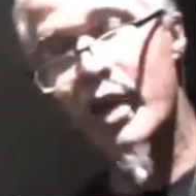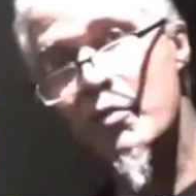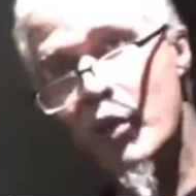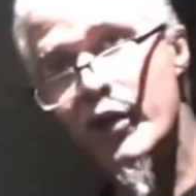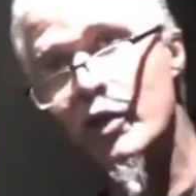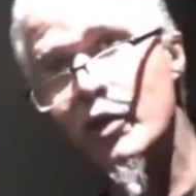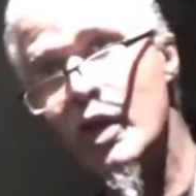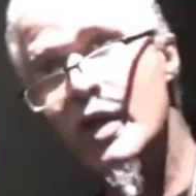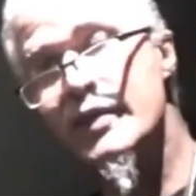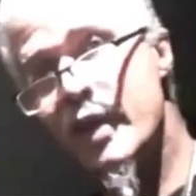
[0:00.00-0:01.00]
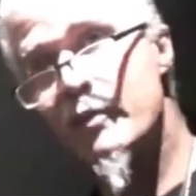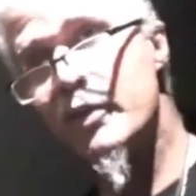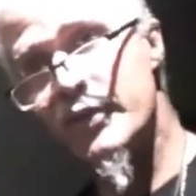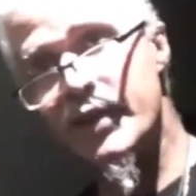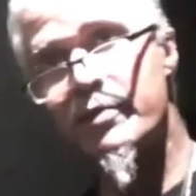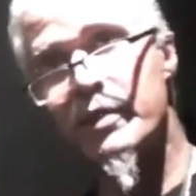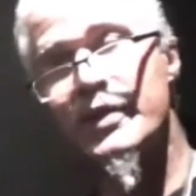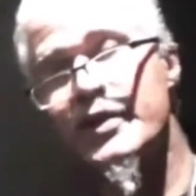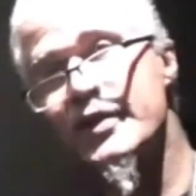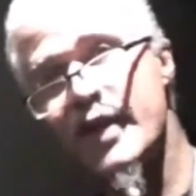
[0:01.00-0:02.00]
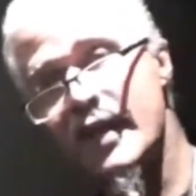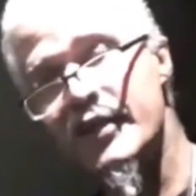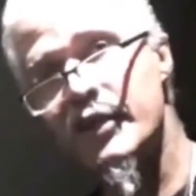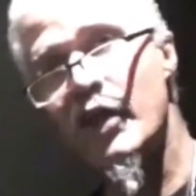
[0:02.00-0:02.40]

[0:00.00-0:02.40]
primordial temple discipline. This is not